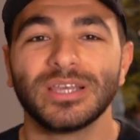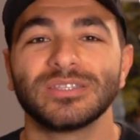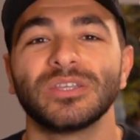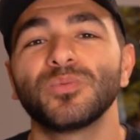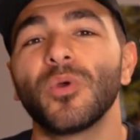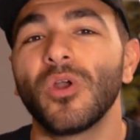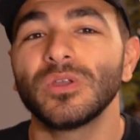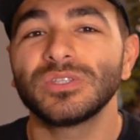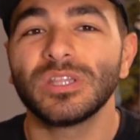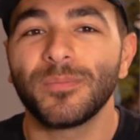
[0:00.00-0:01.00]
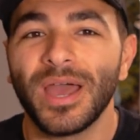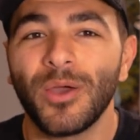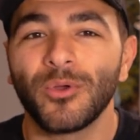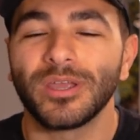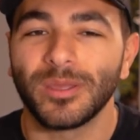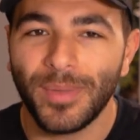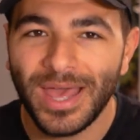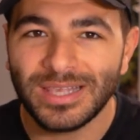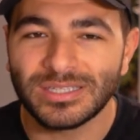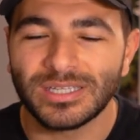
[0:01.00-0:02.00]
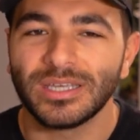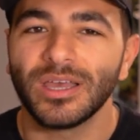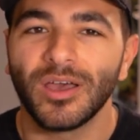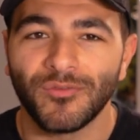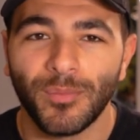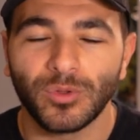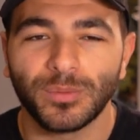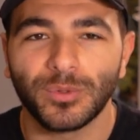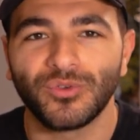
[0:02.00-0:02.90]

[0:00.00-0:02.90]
since we're harnessing the power and capacity of multiple